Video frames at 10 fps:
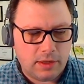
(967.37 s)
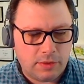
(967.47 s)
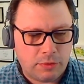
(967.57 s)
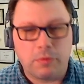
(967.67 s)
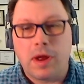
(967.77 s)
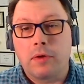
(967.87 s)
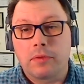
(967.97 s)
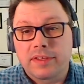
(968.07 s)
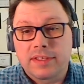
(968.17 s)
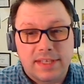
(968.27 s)

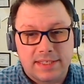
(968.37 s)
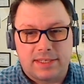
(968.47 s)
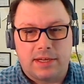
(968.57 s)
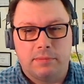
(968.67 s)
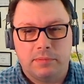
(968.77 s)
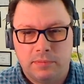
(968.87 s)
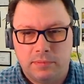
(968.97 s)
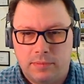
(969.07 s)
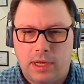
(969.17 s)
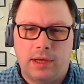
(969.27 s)
throughout the system,
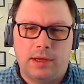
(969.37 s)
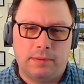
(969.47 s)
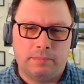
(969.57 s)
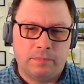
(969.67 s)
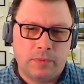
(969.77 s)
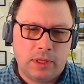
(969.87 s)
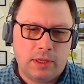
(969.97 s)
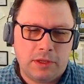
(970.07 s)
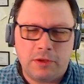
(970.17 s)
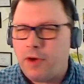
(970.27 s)
um,
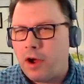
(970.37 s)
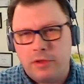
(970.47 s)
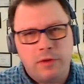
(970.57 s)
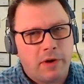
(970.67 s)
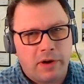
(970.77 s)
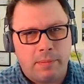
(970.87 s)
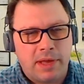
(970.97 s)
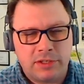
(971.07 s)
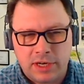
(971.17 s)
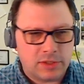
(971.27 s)
You've, you've already
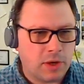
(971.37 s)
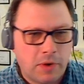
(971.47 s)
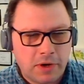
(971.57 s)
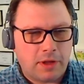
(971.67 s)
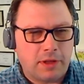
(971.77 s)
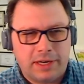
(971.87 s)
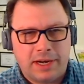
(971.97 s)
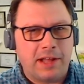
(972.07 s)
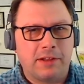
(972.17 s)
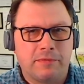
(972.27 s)
mentioned it, so I won't call it
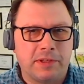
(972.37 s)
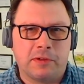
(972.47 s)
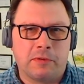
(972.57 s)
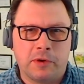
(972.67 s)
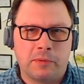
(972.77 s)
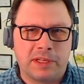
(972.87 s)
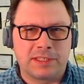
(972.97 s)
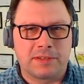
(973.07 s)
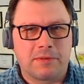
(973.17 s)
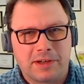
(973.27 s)
an elephant in the room.
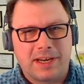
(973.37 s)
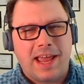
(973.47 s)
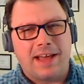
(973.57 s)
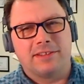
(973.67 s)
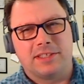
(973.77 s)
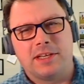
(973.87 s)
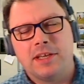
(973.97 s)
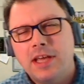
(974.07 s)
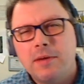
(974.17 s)
That's the wrong analogy.